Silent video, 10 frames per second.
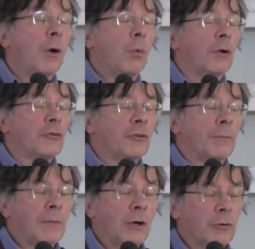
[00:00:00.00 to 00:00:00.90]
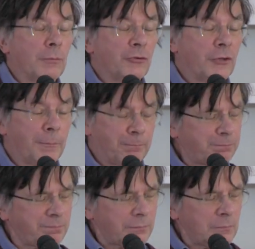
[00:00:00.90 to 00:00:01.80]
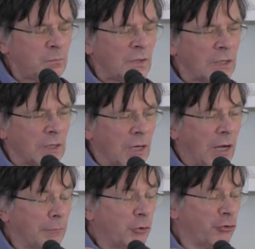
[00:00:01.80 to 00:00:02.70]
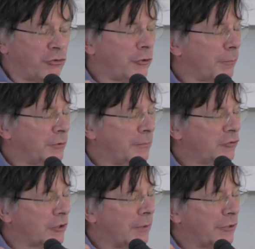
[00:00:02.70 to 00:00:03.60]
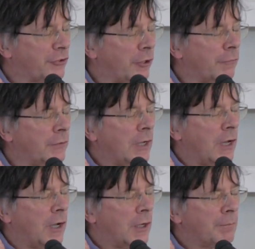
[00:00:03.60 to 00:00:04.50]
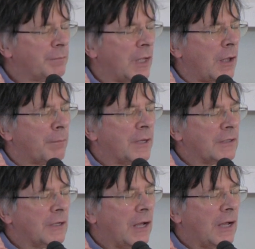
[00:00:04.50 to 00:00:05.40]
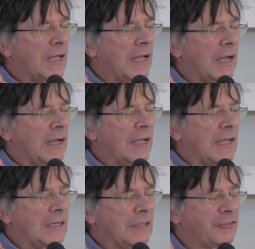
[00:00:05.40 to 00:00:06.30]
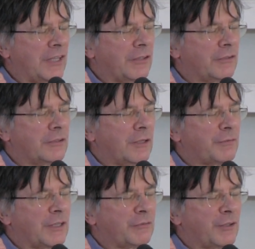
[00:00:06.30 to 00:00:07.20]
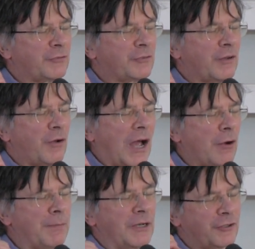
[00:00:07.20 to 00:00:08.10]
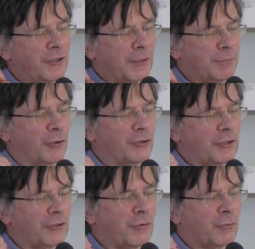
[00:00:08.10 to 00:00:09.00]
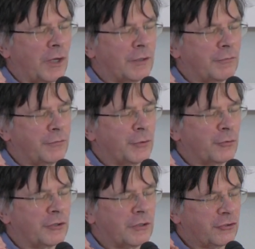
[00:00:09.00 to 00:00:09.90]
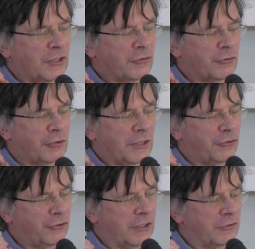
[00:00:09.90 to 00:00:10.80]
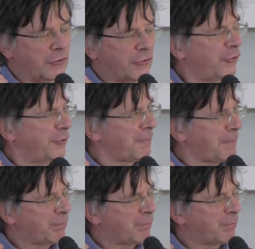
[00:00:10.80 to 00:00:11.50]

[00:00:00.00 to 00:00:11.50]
what Malcolm was saying. I'm cautiously optimistic myself. But it is that, how better can I put it, that one feels in a sense of transcendence.